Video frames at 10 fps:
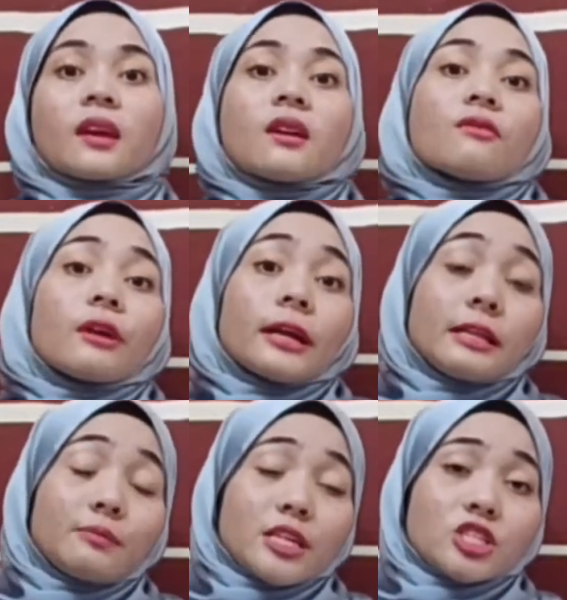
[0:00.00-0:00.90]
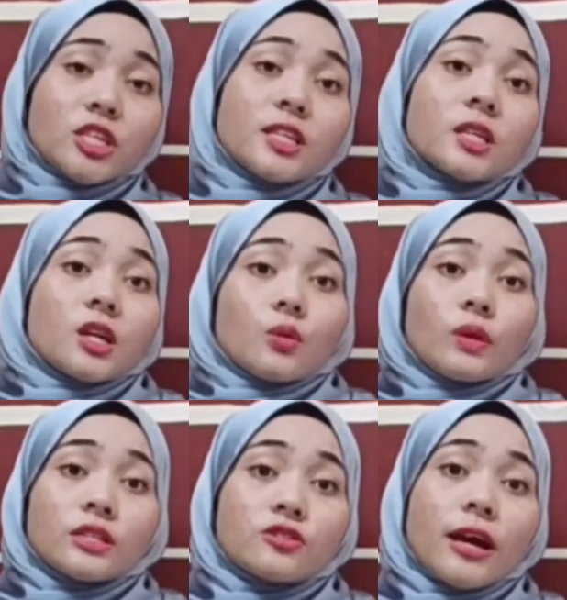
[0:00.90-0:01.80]
For elimination, we
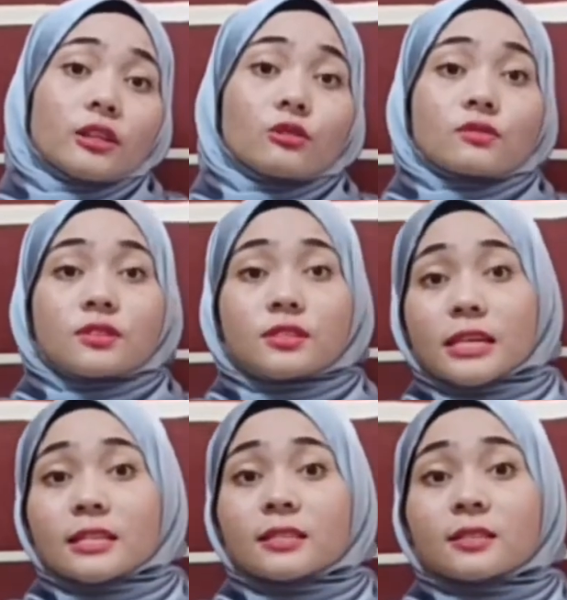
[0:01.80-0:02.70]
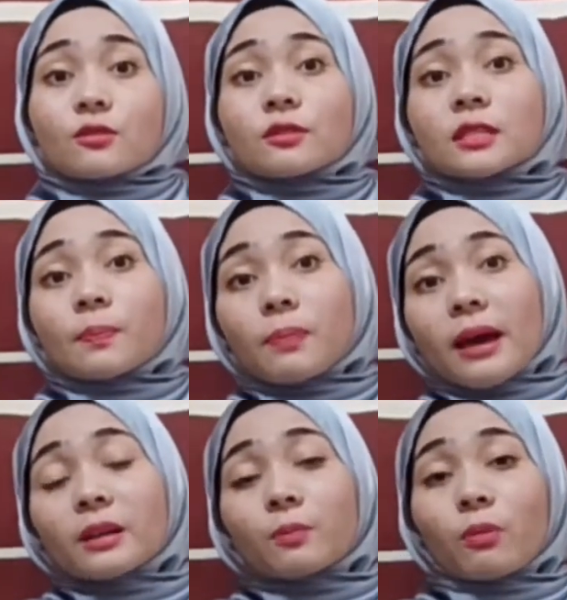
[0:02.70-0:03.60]
try to cease to supply
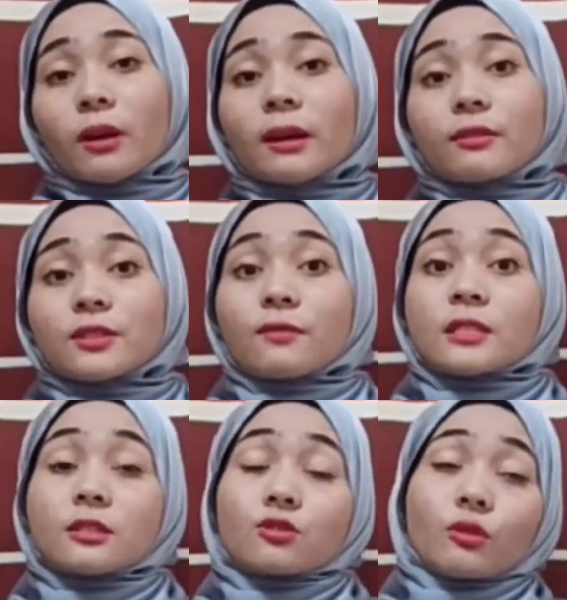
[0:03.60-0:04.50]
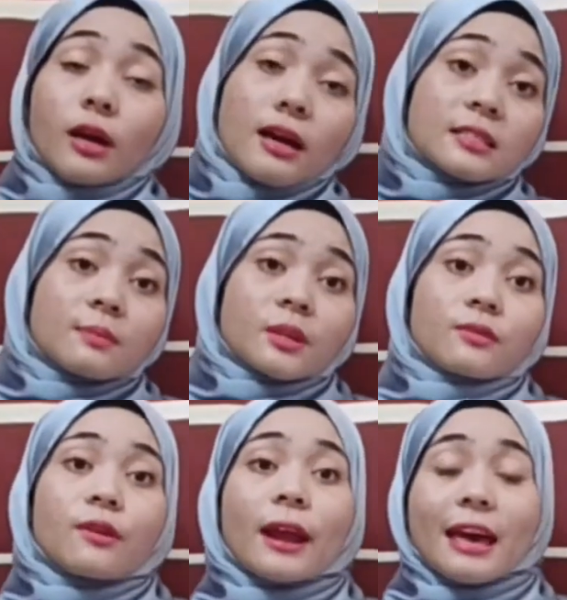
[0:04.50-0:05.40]
the product or services to the customer,
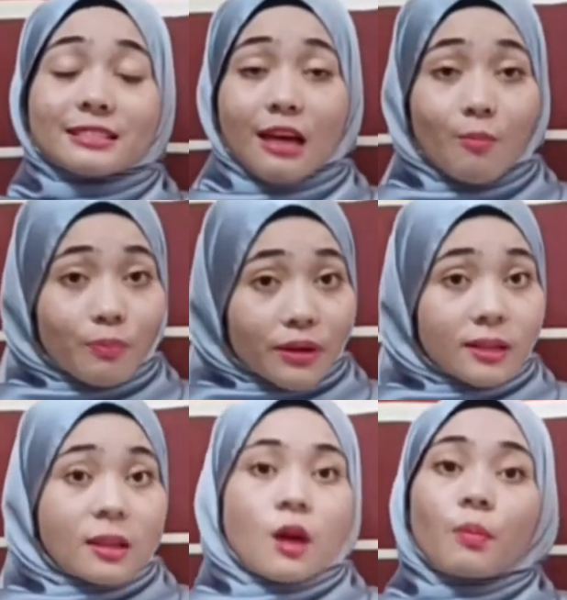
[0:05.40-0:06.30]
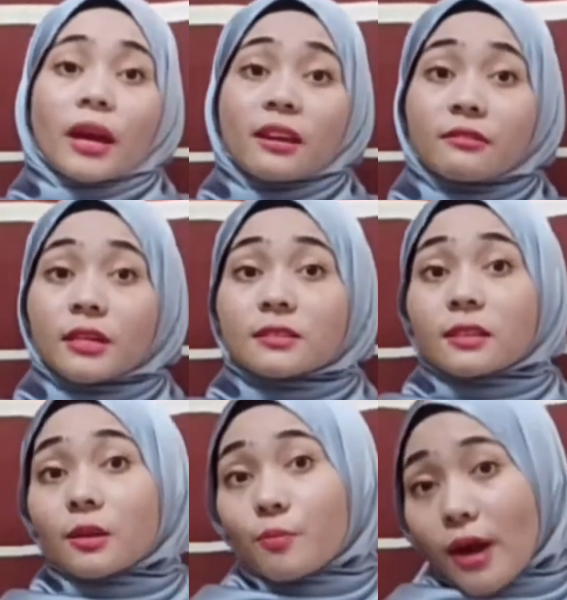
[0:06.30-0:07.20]
for example, by increasing
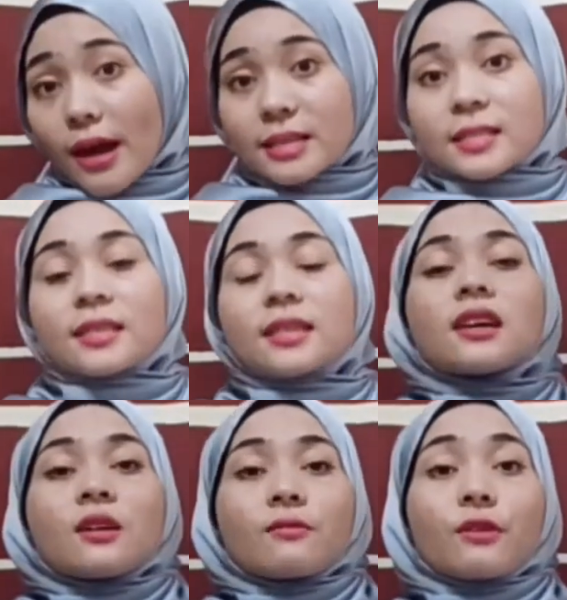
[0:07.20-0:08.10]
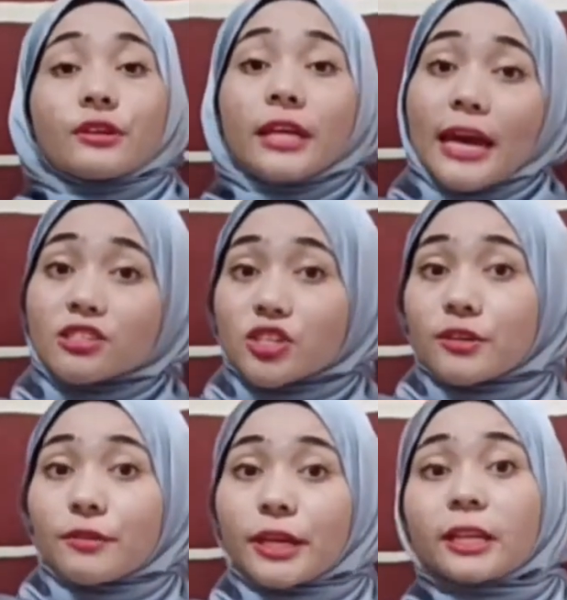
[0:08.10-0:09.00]
the price. For
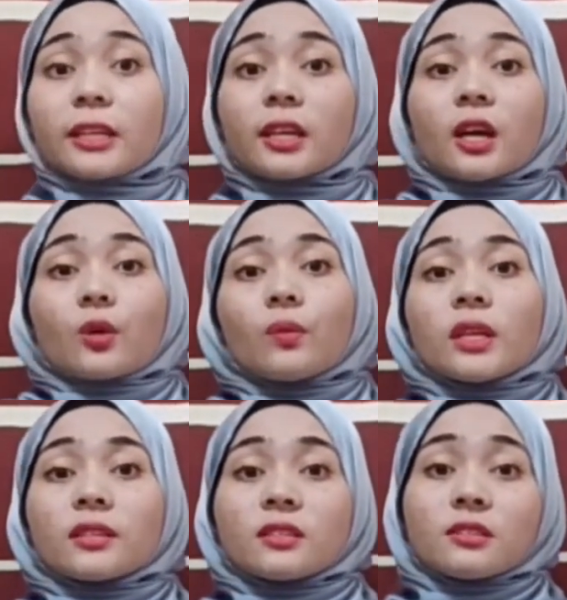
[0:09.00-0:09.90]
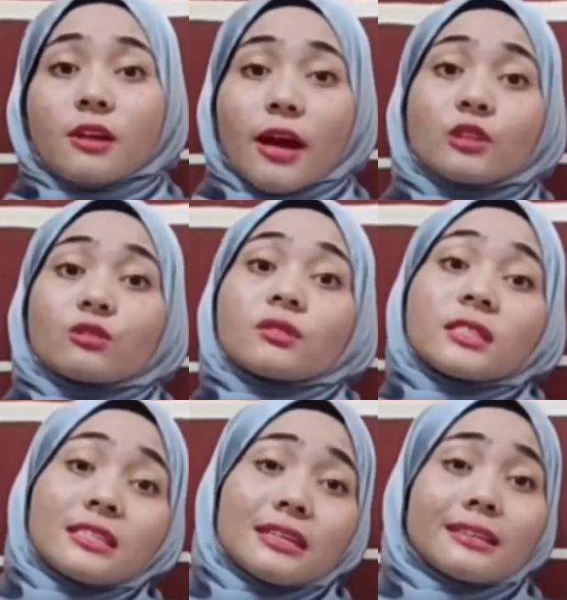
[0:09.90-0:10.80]
re-engineering, we try to
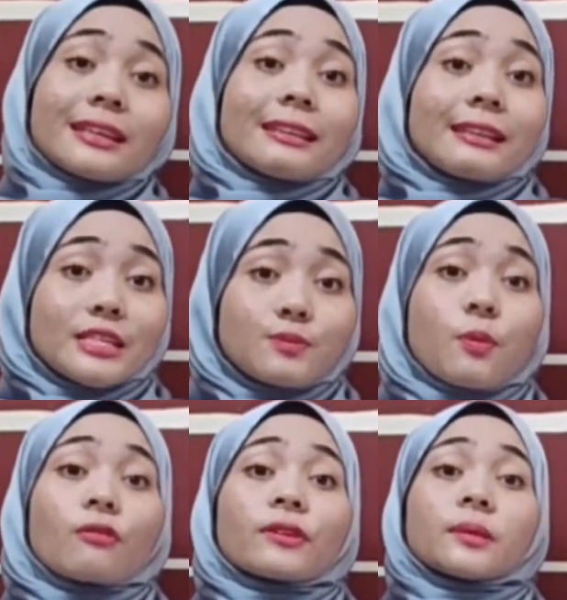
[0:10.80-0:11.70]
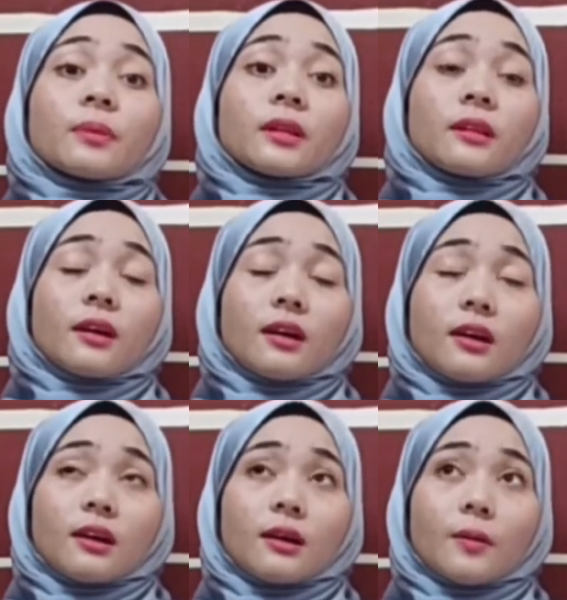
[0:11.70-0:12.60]
turn the least profitable
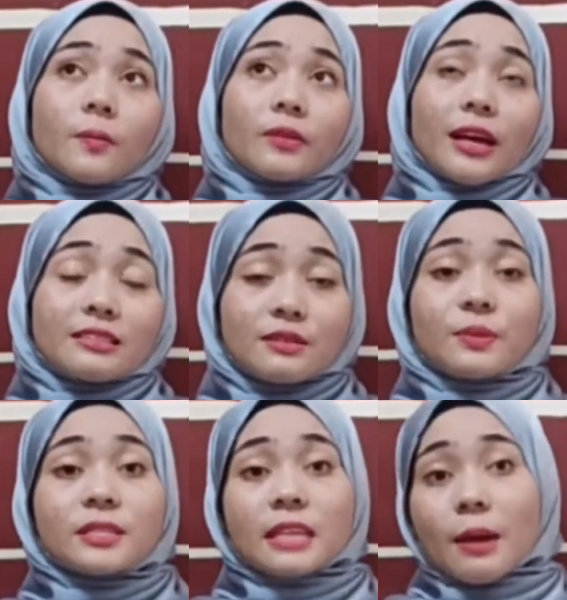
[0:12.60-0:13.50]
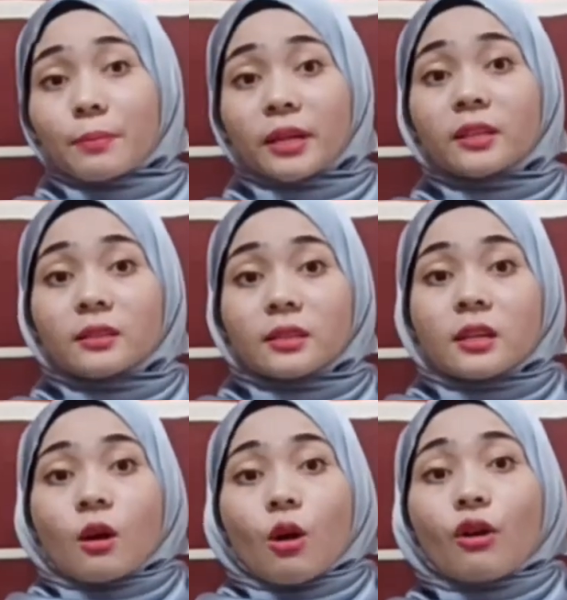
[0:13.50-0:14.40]
customer segment
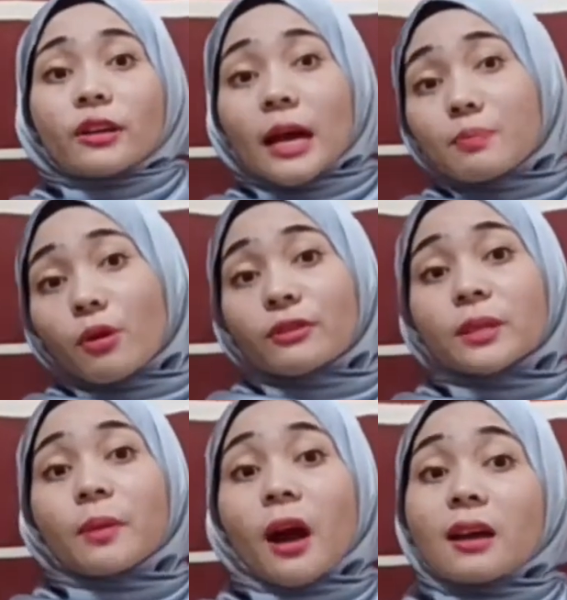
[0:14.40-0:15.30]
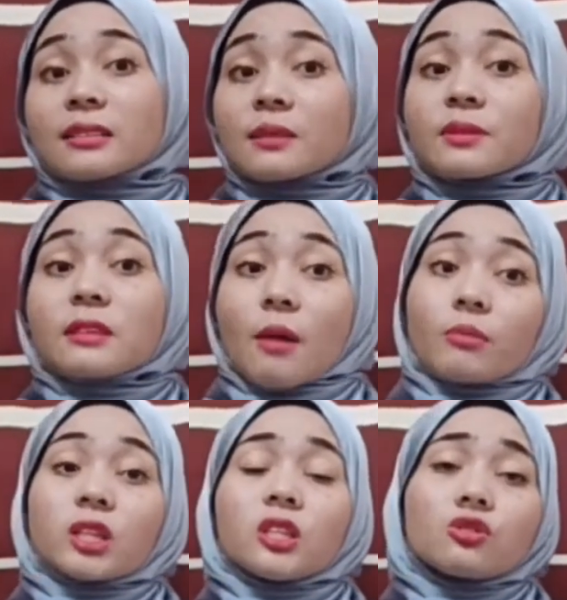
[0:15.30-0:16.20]
or non-profitable customer
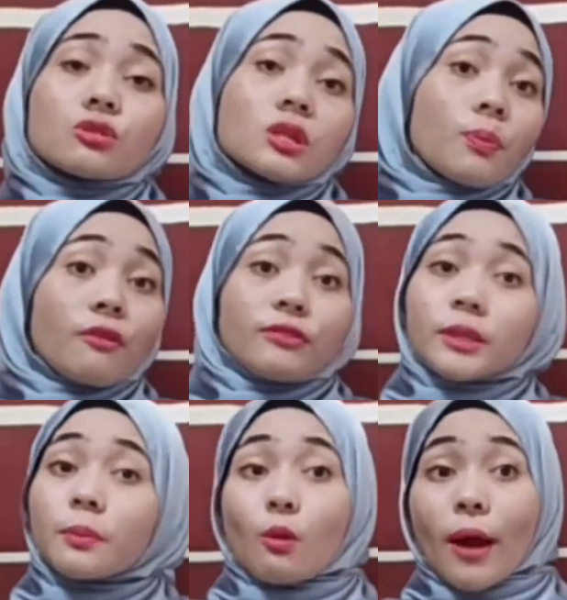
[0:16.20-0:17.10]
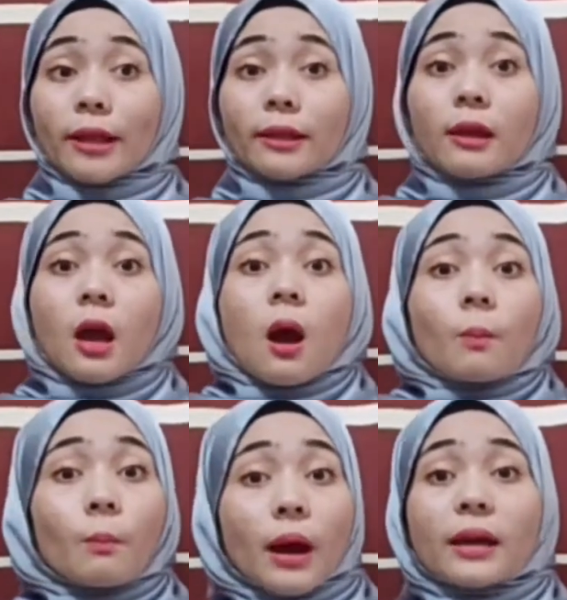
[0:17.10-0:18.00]
segment into the profitable one
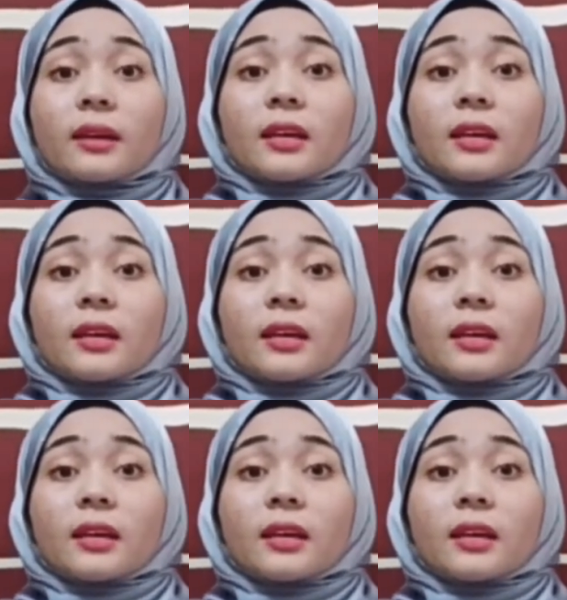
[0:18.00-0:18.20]
by